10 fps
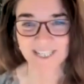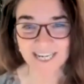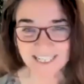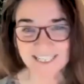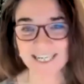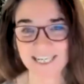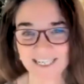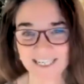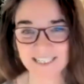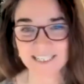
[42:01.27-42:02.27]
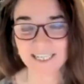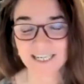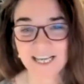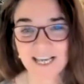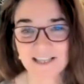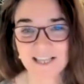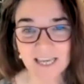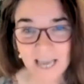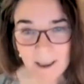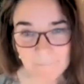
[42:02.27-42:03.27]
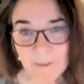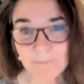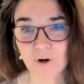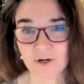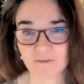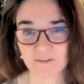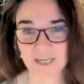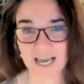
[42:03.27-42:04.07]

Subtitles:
is needed. That can be part of the